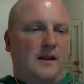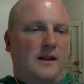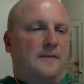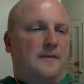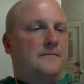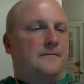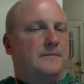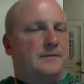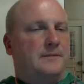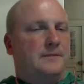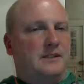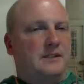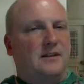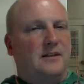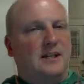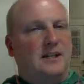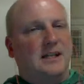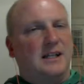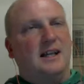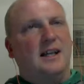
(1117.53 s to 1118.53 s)
So, and
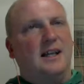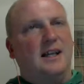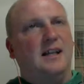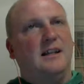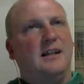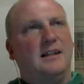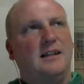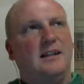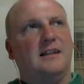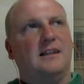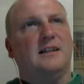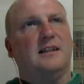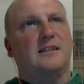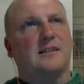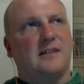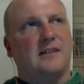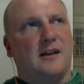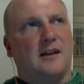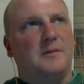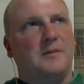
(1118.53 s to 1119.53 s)
I think that's
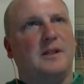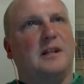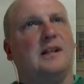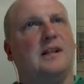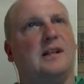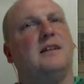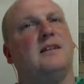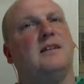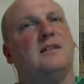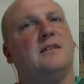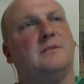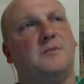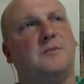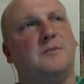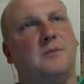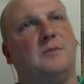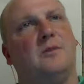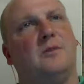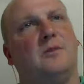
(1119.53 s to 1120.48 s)
coming. I think as people